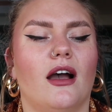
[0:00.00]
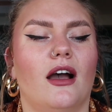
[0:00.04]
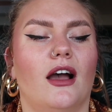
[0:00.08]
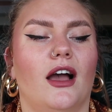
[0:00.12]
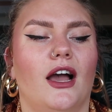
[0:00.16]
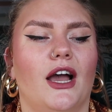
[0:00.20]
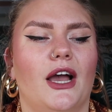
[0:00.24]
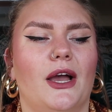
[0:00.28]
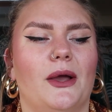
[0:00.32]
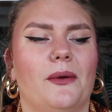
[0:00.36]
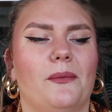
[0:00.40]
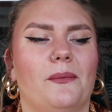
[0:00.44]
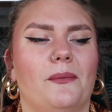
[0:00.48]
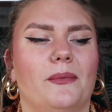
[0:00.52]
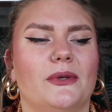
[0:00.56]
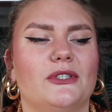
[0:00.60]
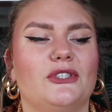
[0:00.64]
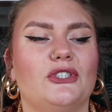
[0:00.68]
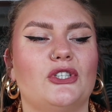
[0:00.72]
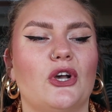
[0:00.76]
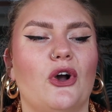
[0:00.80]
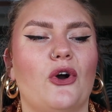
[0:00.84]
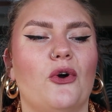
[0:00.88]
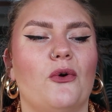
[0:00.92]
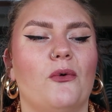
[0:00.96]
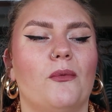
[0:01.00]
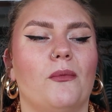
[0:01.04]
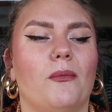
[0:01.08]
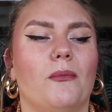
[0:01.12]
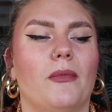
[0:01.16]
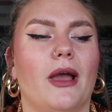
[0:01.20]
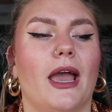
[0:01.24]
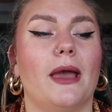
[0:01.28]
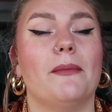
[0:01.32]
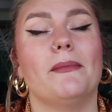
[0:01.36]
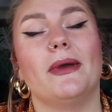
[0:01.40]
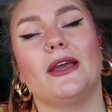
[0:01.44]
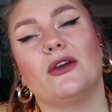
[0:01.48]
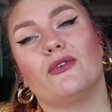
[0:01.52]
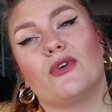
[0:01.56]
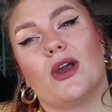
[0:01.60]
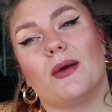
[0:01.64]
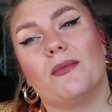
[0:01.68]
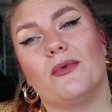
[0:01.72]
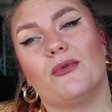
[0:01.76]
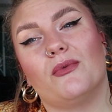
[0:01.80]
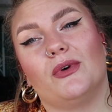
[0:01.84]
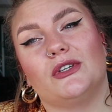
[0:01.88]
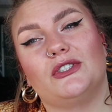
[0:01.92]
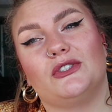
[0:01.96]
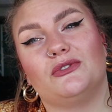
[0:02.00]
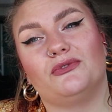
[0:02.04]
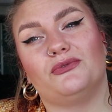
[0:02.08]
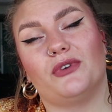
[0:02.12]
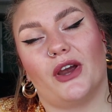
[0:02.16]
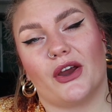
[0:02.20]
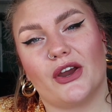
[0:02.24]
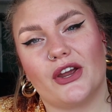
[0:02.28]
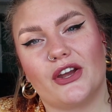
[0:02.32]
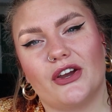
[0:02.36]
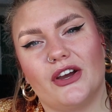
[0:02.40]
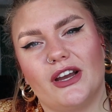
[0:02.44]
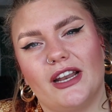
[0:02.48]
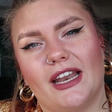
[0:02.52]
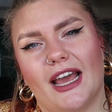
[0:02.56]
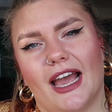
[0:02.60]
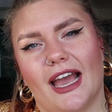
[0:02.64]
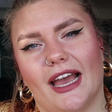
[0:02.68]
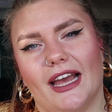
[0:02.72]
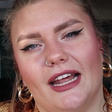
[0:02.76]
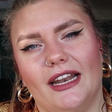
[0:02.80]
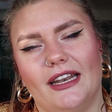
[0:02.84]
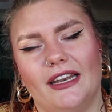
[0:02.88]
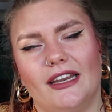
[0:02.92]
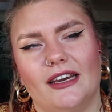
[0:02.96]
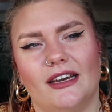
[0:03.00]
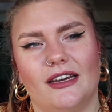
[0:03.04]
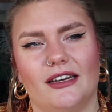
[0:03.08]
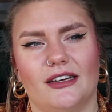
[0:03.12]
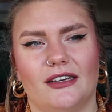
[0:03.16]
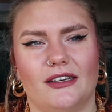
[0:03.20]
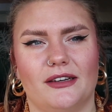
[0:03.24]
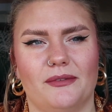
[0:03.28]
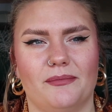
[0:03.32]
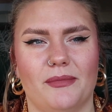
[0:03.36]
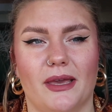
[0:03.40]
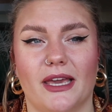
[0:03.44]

Um, so, and my grandma was very good at uh,